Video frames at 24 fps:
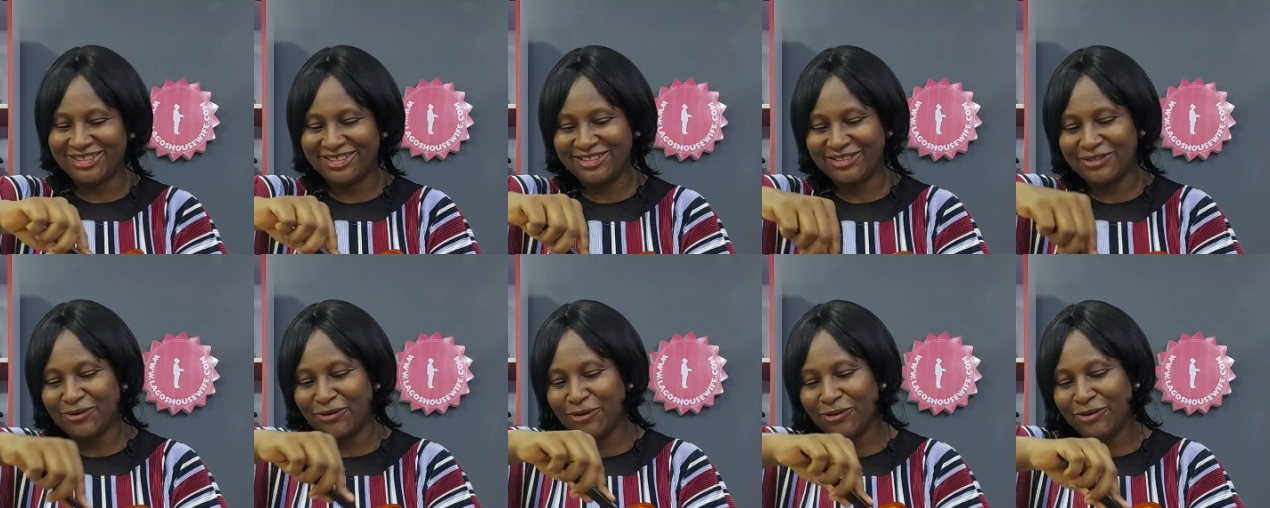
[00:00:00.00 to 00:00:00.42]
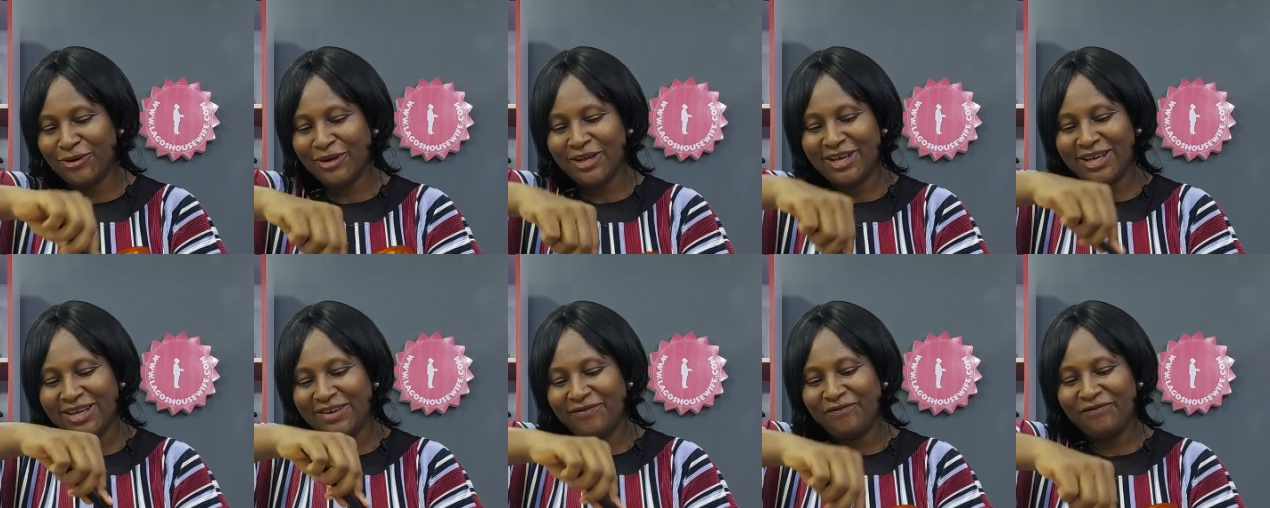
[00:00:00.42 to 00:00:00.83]
So
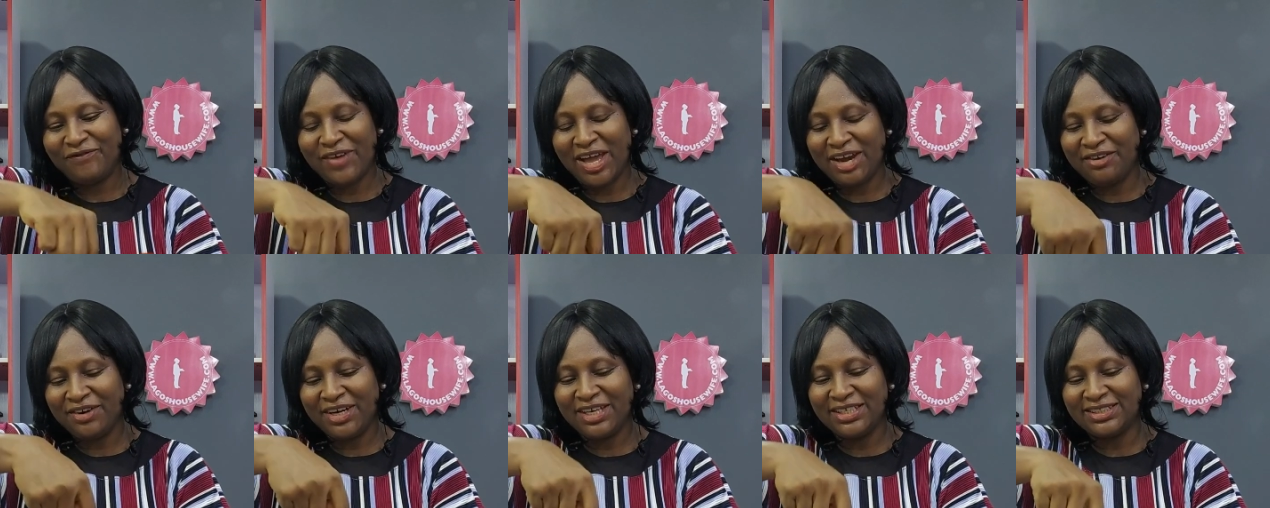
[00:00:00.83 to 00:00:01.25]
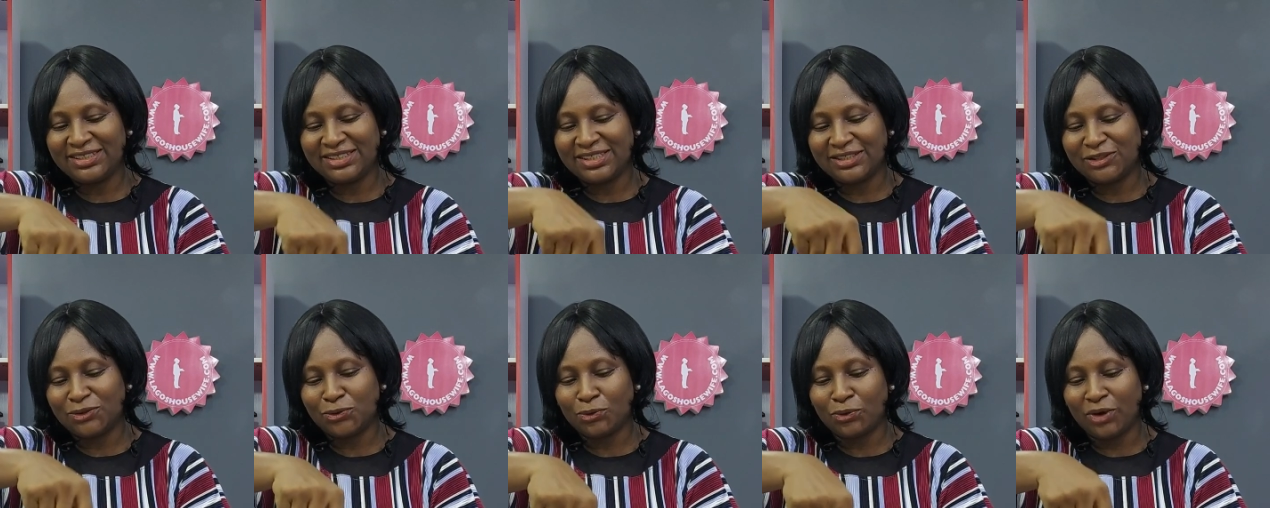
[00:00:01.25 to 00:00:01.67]
very
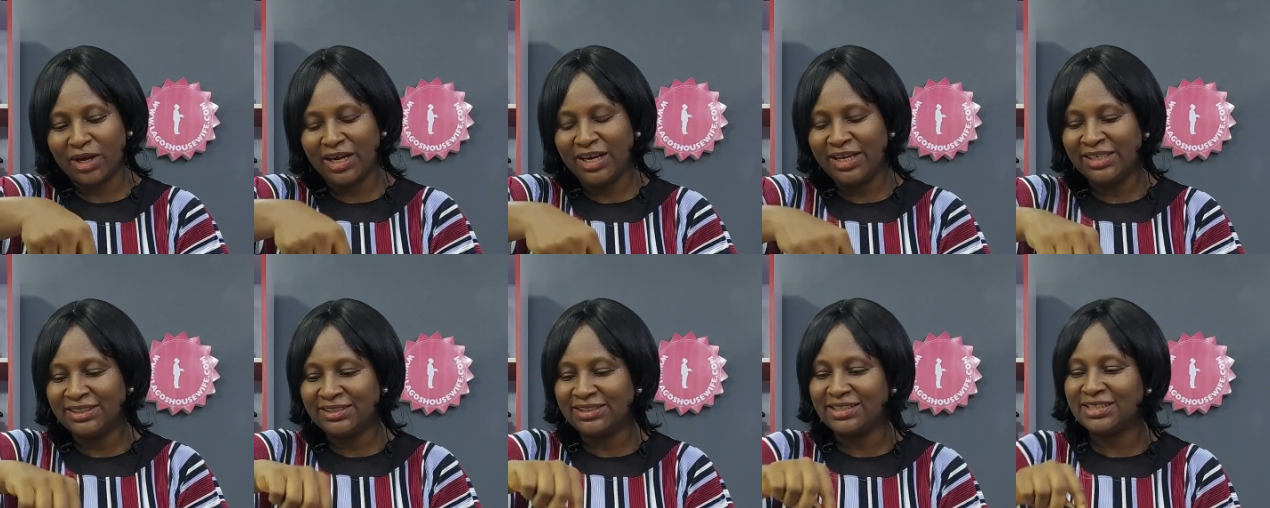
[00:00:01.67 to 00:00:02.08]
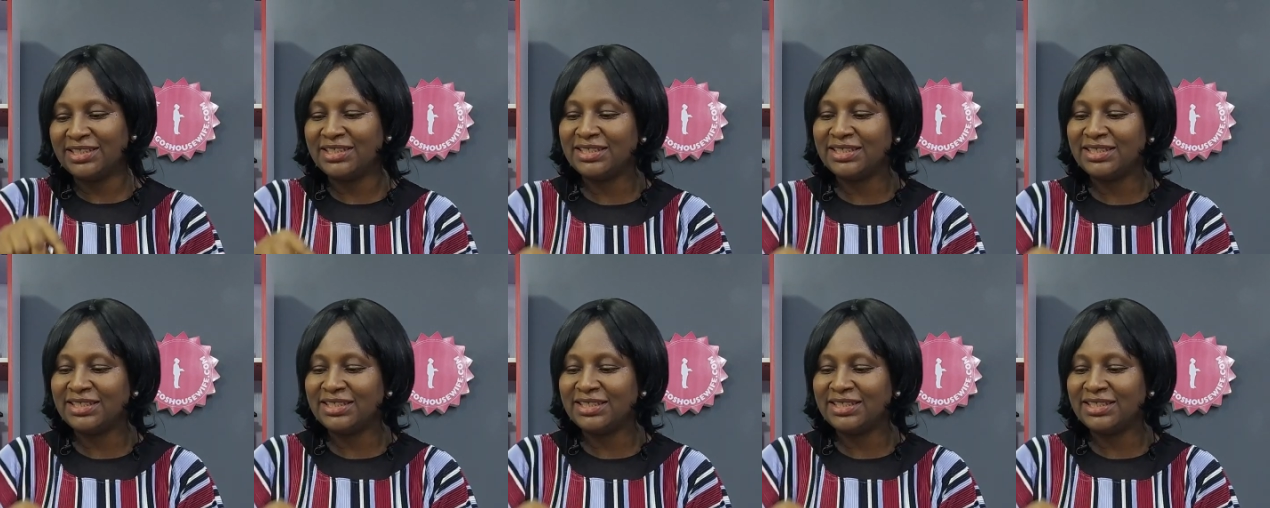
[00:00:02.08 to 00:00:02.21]
easy to clean